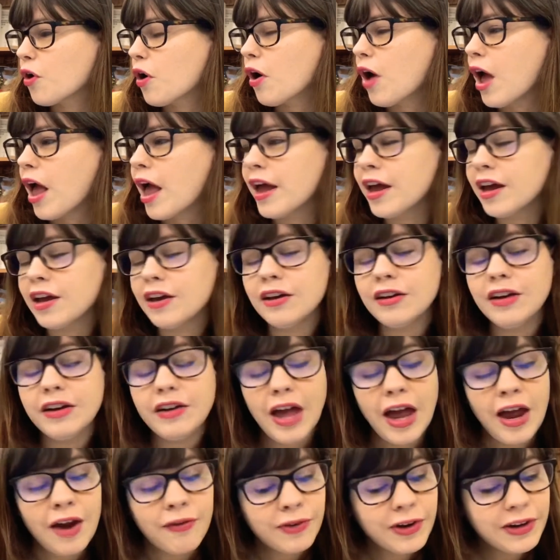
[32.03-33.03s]
a
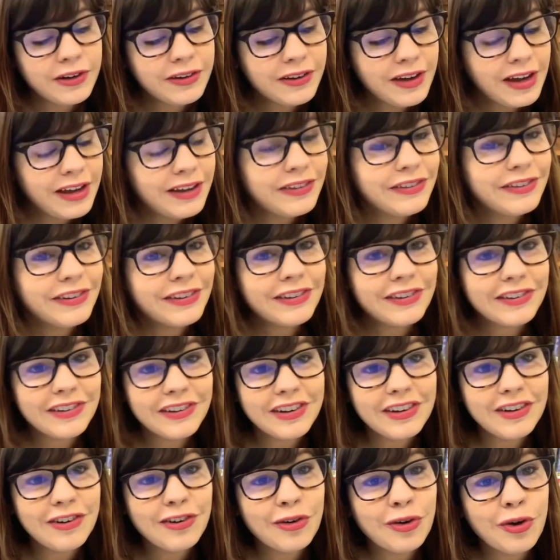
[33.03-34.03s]
everyday
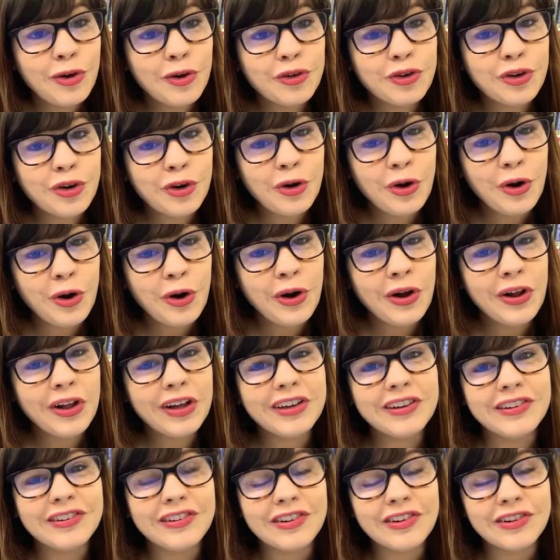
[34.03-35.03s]
16-year-old girl
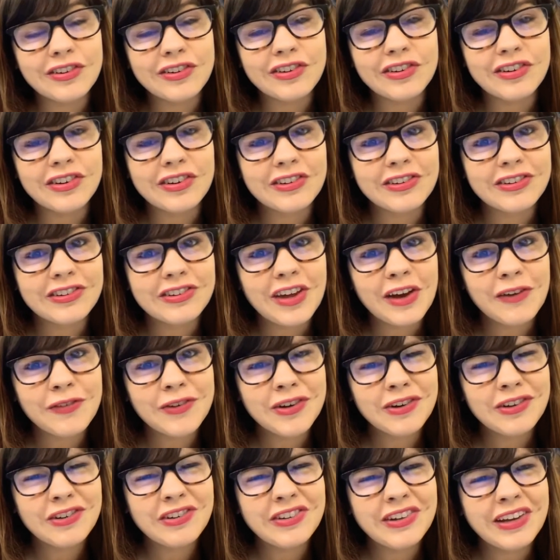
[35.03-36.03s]
until she
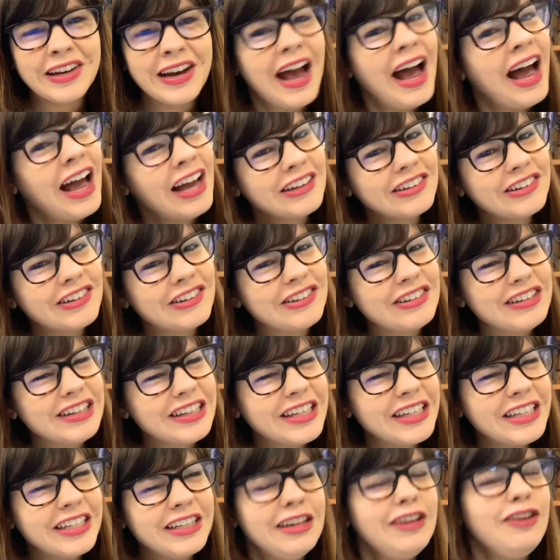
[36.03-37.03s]
discovers that
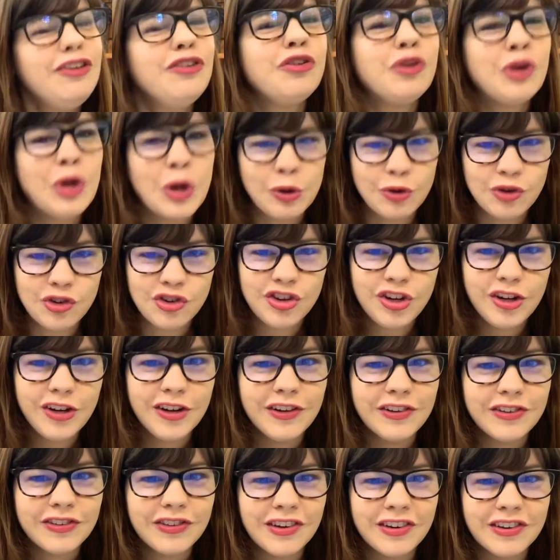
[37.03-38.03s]
actually no she
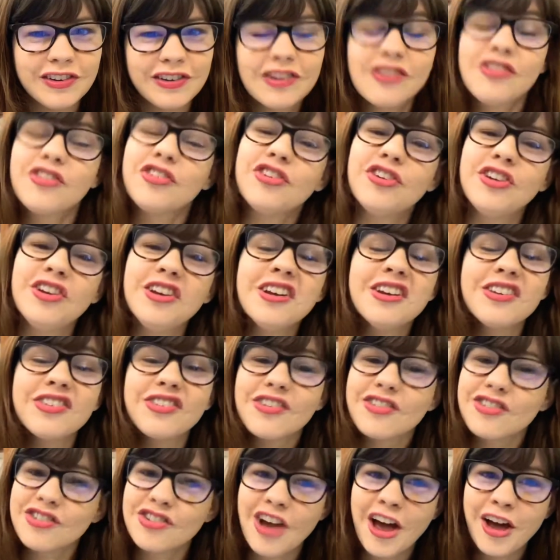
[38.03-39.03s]
isn't. She is a
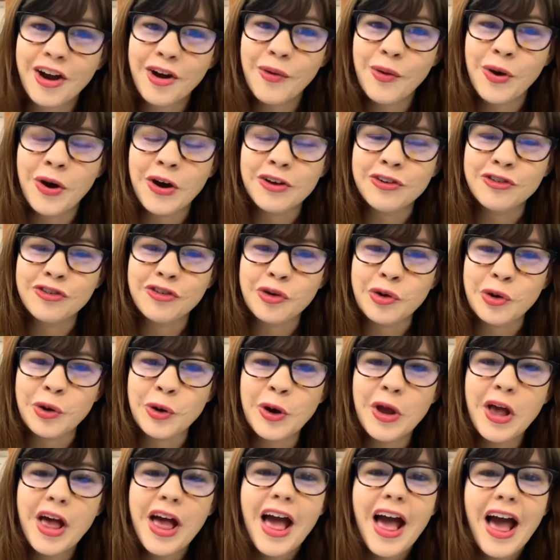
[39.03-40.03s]
shadow hunter
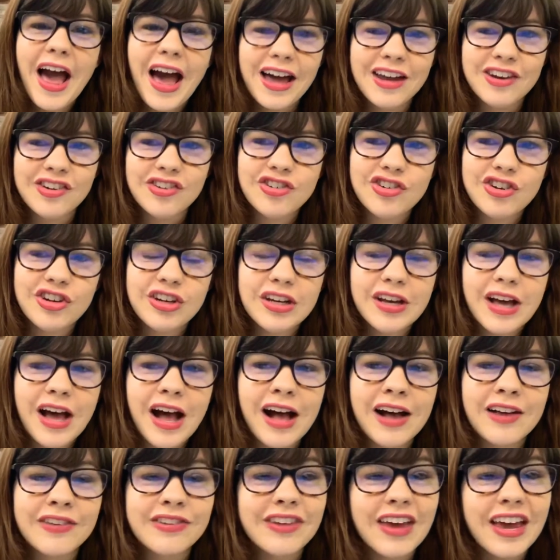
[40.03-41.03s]
and she
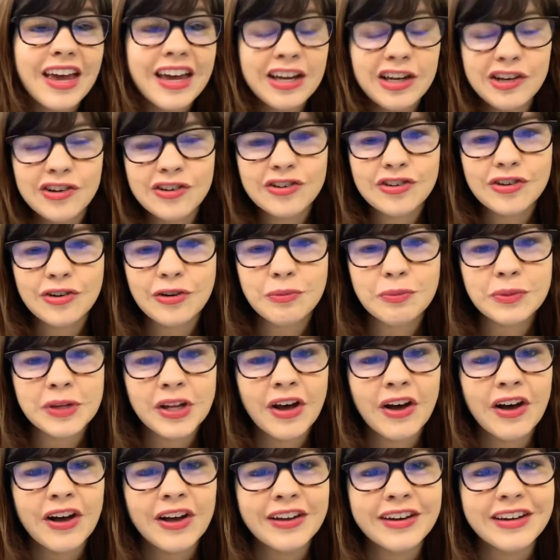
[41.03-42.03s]
has angel
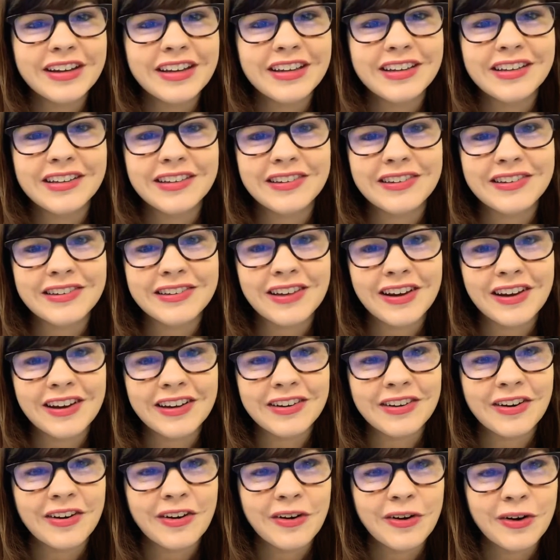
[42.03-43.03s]
blood
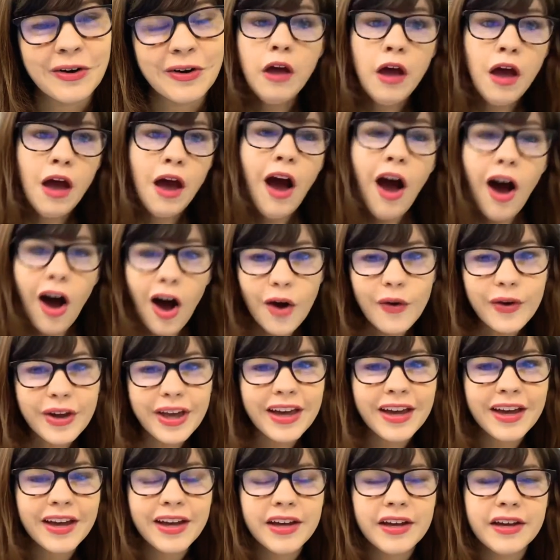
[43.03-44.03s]
inside her.
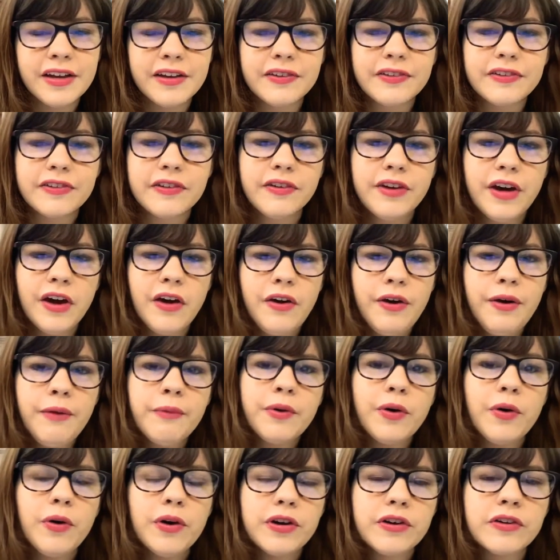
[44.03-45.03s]
Okay, so now I'm
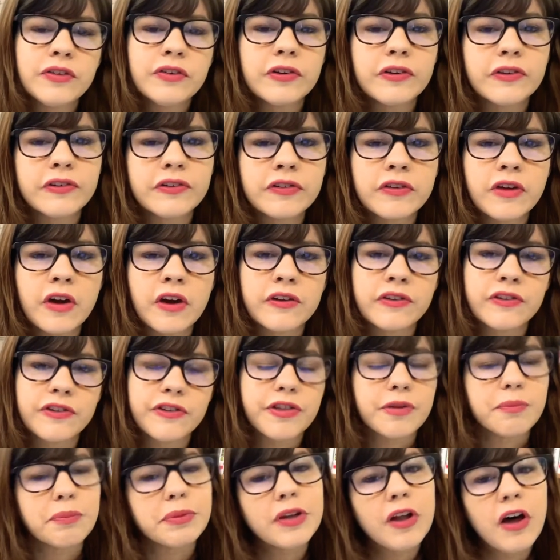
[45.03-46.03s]
going to discuss
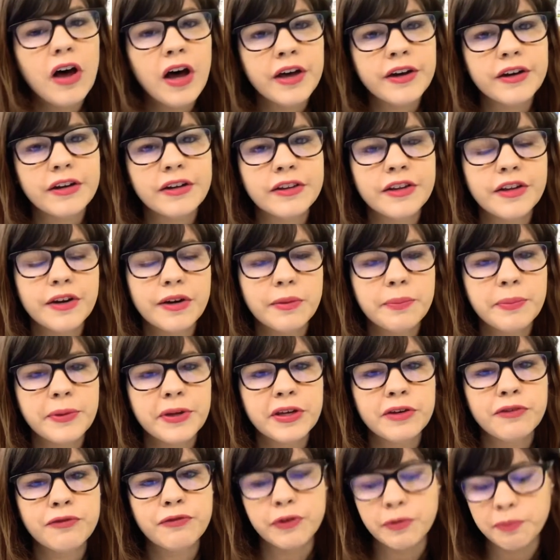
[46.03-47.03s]
the plot a little
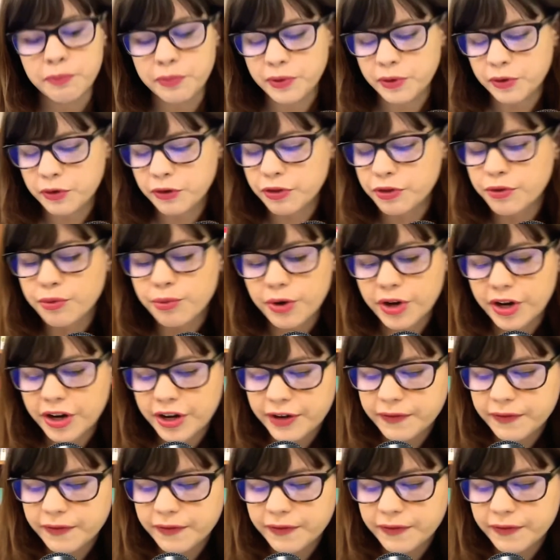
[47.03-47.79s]
bit for book 3.